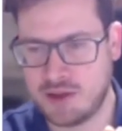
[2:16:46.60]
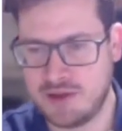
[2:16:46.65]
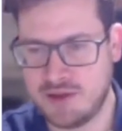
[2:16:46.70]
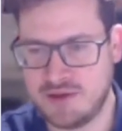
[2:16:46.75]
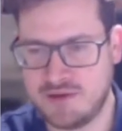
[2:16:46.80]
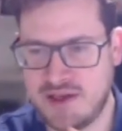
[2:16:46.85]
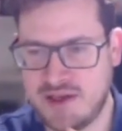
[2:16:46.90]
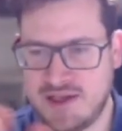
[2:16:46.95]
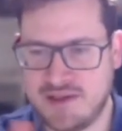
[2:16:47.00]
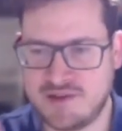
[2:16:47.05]

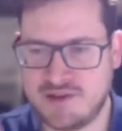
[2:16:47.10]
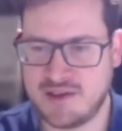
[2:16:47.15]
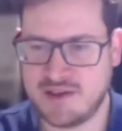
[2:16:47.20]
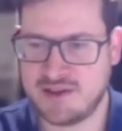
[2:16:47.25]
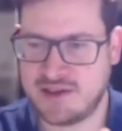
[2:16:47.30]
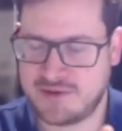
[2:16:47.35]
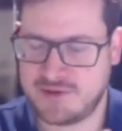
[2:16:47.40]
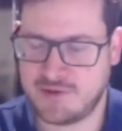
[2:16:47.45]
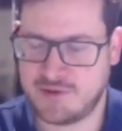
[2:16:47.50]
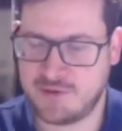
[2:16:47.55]
data
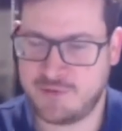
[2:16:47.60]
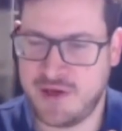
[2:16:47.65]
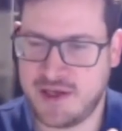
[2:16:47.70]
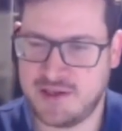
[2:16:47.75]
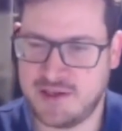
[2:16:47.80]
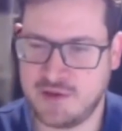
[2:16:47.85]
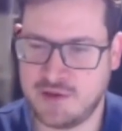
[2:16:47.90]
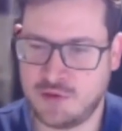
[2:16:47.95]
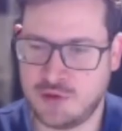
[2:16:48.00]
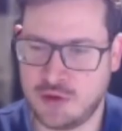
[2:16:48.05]
that's fed
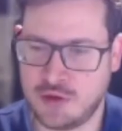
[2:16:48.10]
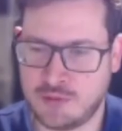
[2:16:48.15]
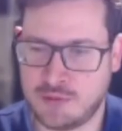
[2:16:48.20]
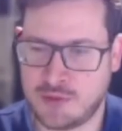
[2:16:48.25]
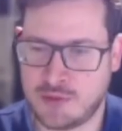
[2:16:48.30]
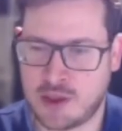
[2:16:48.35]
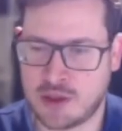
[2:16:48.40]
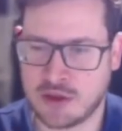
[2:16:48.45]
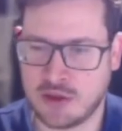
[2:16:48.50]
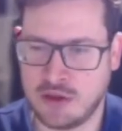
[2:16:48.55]
into your
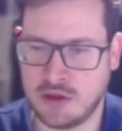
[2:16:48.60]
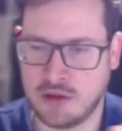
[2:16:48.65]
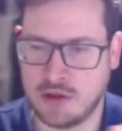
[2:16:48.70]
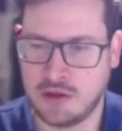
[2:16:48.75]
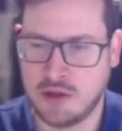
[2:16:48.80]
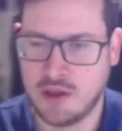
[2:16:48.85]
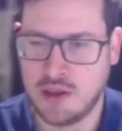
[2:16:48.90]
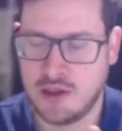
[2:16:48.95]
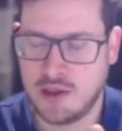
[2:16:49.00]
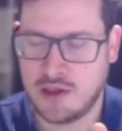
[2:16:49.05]
model
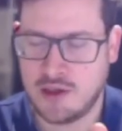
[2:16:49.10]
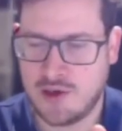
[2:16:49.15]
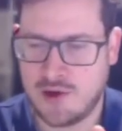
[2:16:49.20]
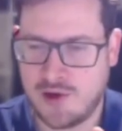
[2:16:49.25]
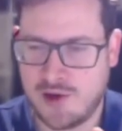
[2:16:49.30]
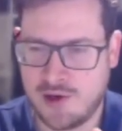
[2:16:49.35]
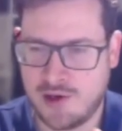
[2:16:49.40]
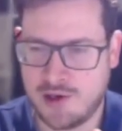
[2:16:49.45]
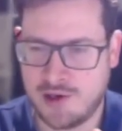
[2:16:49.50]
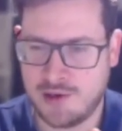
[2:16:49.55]

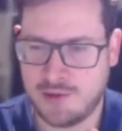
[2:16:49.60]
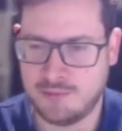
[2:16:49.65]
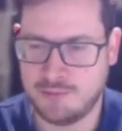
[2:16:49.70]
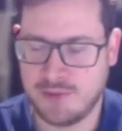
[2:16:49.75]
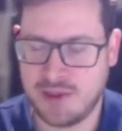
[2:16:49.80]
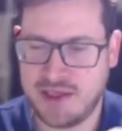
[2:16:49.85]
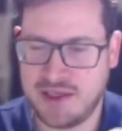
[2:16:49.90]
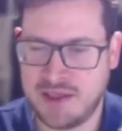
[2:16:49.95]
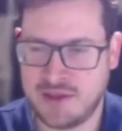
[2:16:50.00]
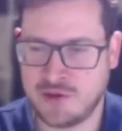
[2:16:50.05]

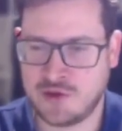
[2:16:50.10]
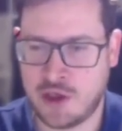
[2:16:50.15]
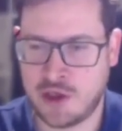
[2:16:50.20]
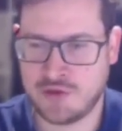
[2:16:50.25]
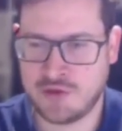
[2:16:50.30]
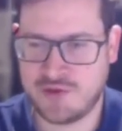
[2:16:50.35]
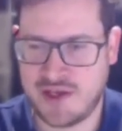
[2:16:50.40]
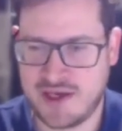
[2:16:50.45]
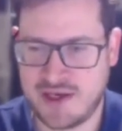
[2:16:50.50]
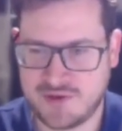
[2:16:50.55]
in
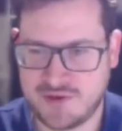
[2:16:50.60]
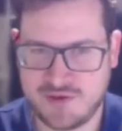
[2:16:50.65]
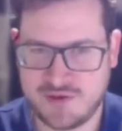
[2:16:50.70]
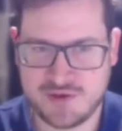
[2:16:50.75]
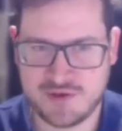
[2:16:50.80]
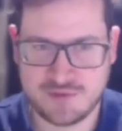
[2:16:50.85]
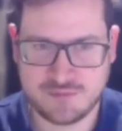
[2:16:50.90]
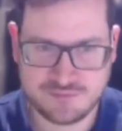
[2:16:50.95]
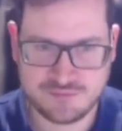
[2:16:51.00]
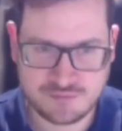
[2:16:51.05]

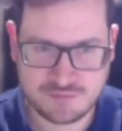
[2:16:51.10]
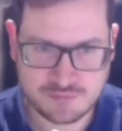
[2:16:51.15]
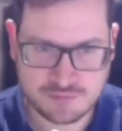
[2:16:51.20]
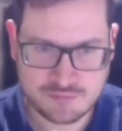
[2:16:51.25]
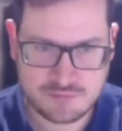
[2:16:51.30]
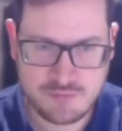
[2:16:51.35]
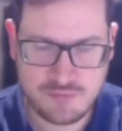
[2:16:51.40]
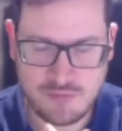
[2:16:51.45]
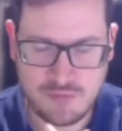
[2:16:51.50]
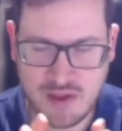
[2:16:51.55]
context
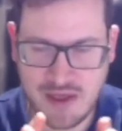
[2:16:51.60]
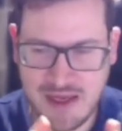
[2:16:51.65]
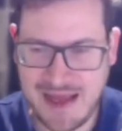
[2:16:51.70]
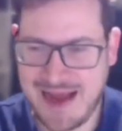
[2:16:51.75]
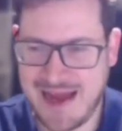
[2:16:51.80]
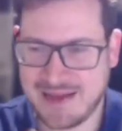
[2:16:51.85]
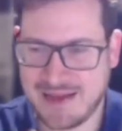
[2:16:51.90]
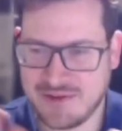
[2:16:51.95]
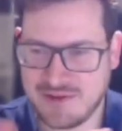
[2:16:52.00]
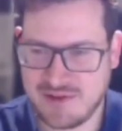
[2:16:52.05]

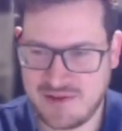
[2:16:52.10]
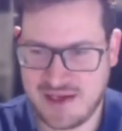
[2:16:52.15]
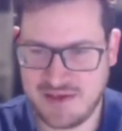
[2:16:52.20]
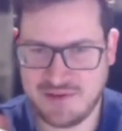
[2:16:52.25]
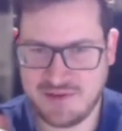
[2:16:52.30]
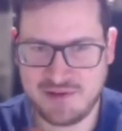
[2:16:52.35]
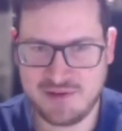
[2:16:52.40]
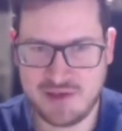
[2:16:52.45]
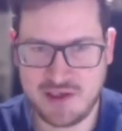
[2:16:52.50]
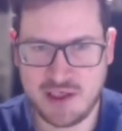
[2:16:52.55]
at
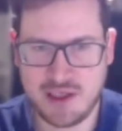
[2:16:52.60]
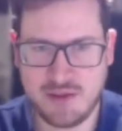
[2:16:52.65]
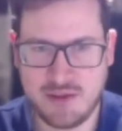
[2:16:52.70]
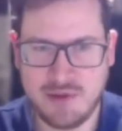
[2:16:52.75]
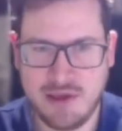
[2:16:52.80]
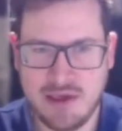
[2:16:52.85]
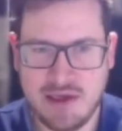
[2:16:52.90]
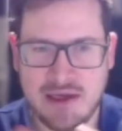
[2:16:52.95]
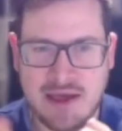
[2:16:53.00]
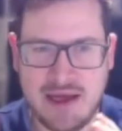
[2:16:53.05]
test
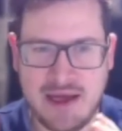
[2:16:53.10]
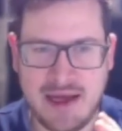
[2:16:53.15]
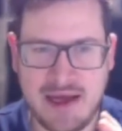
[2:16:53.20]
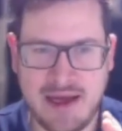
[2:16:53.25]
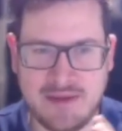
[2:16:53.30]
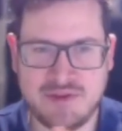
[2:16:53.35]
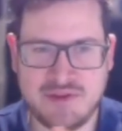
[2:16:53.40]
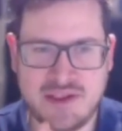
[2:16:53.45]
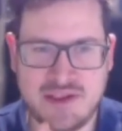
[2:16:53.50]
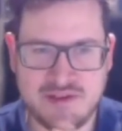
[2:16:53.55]
time,
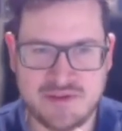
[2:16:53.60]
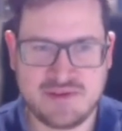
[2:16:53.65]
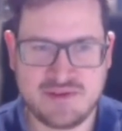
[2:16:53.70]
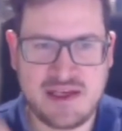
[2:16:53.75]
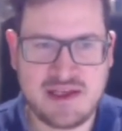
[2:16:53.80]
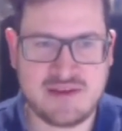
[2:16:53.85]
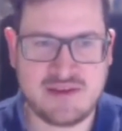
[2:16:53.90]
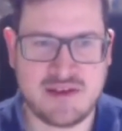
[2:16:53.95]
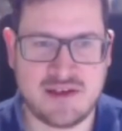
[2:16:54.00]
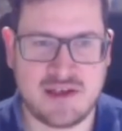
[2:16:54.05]
and this
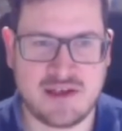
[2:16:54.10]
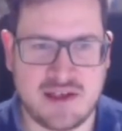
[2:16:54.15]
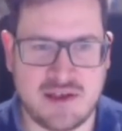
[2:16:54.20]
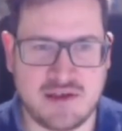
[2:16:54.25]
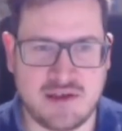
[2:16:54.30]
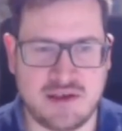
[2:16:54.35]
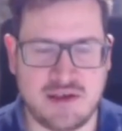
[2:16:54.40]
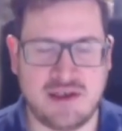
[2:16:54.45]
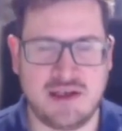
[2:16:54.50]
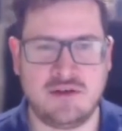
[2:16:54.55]
data
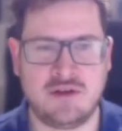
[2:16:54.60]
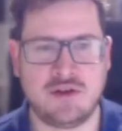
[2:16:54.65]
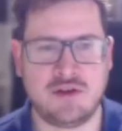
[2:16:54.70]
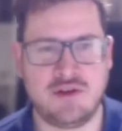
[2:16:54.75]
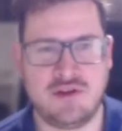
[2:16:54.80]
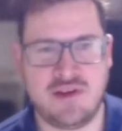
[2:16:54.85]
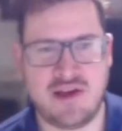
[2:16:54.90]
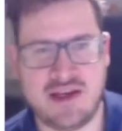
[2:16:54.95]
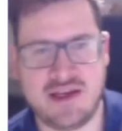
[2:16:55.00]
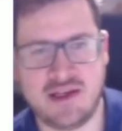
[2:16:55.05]
can
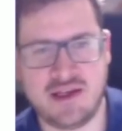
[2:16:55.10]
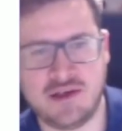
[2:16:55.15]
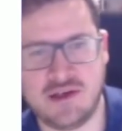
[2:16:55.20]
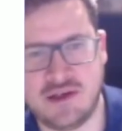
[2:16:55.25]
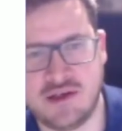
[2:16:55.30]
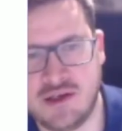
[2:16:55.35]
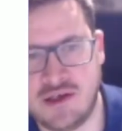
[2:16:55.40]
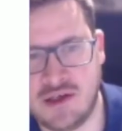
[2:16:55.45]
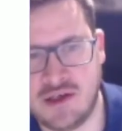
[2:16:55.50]
contain